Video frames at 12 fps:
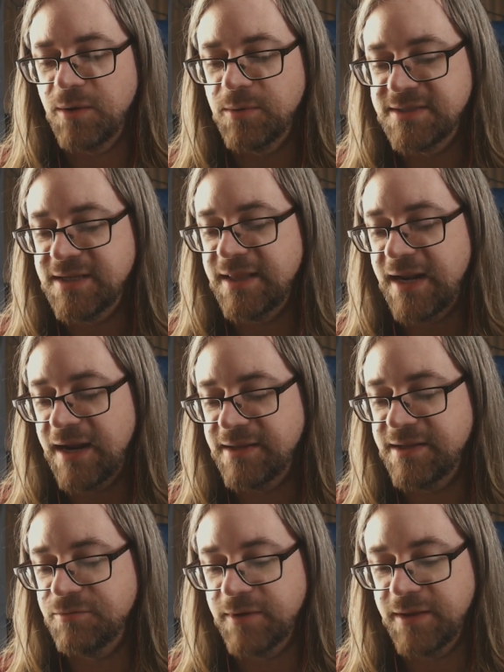I would say that I
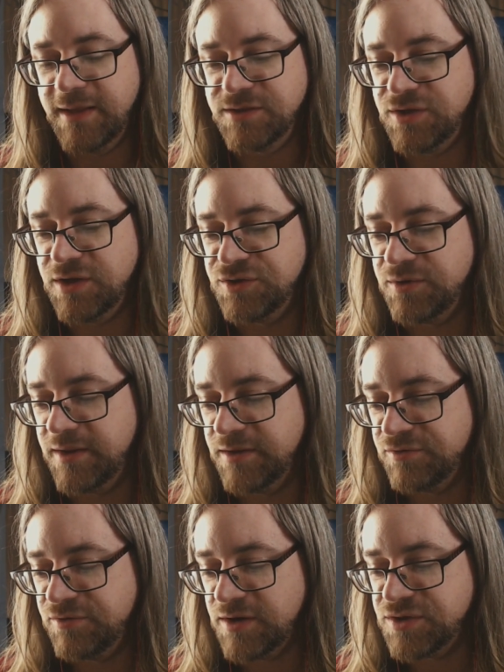did really enjoy the
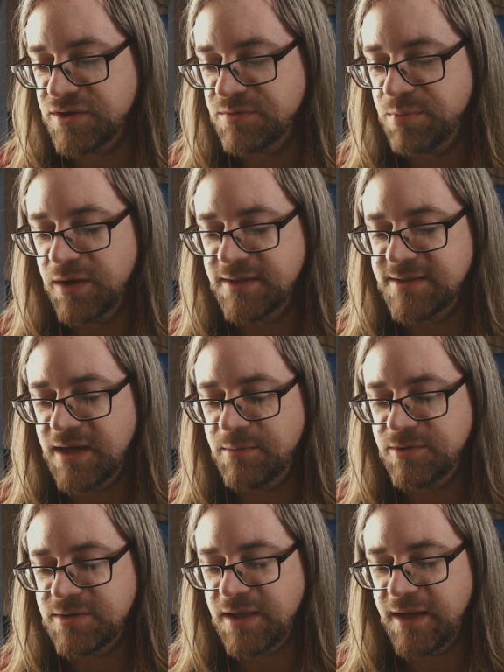instructions, but it's
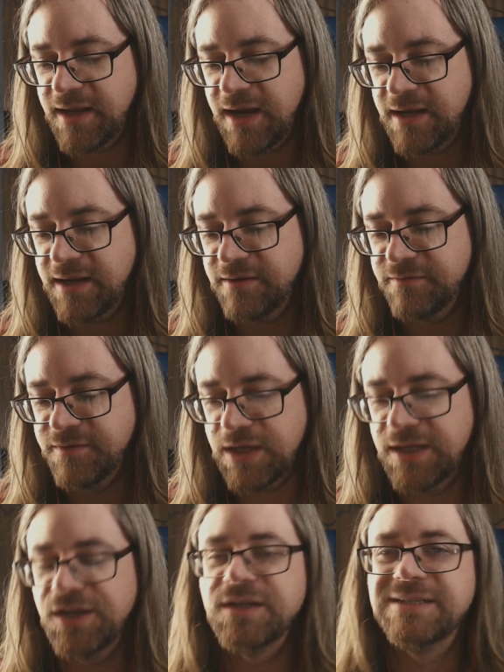almost like kind of
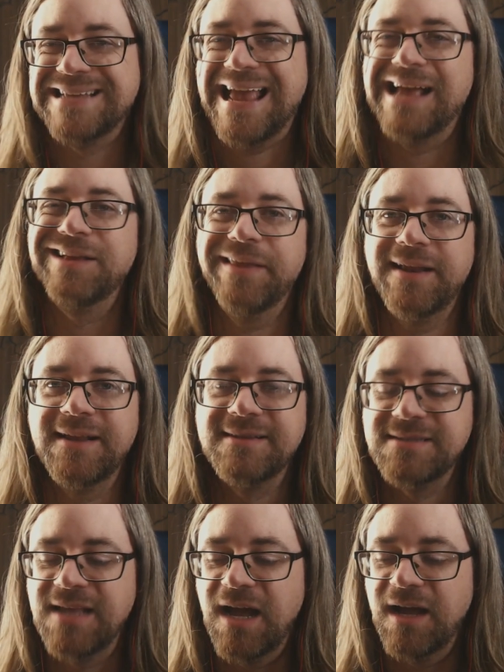you can tell that it's
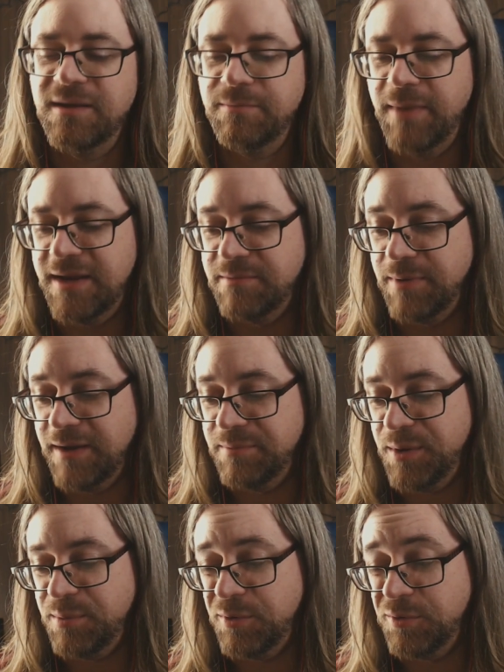not made by
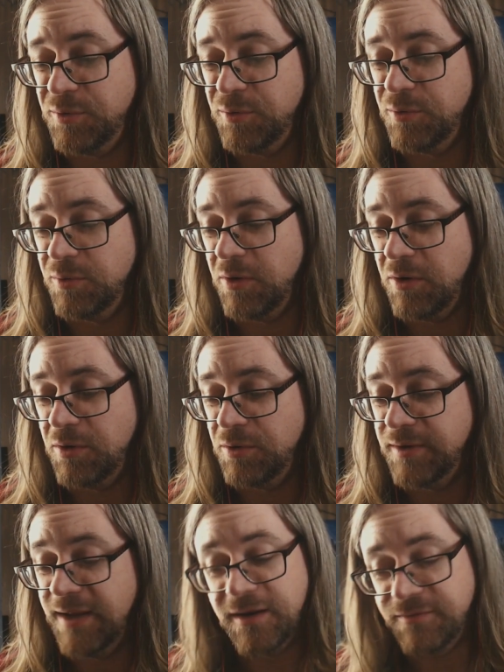people who are
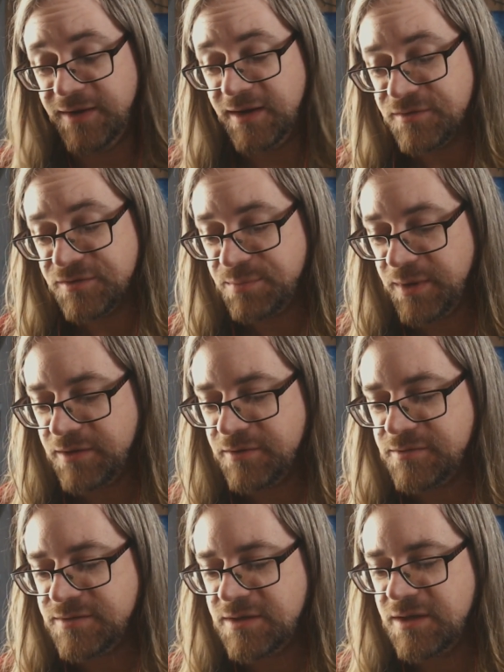native English
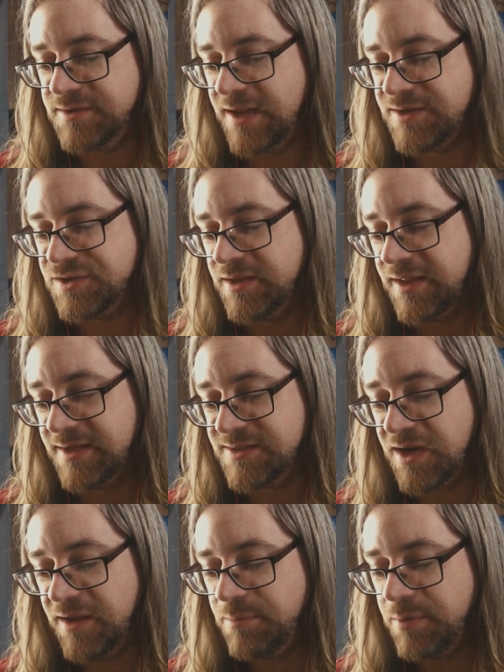speakers. There's actually like
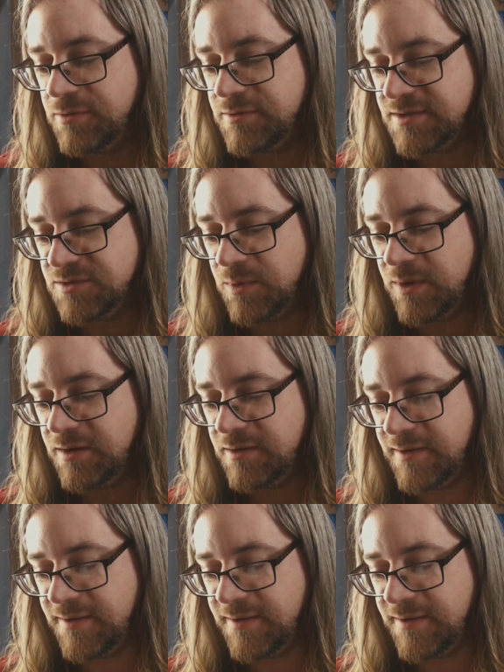typos as well.